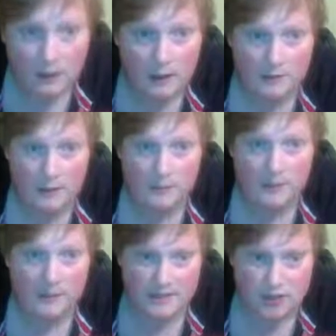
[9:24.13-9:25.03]
And now we
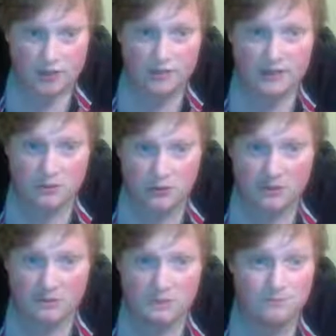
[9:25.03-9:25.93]
played h3,
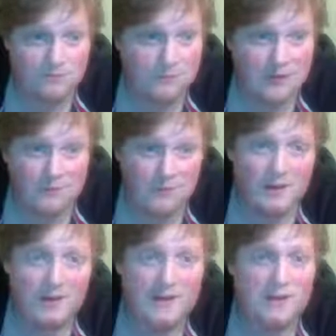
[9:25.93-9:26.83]
so my
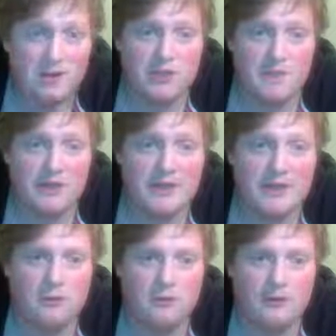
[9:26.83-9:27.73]
knight is just being
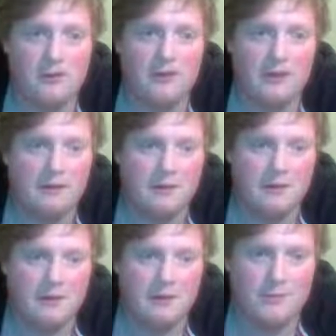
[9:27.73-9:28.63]
kicked around here.
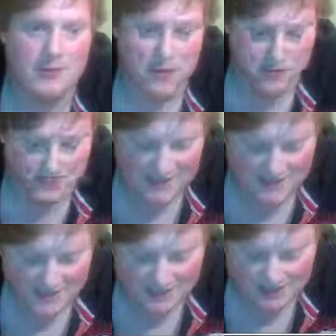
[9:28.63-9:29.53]
Knight to
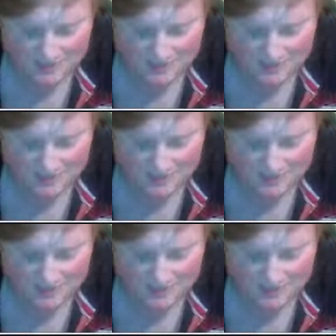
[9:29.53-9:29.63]
h6.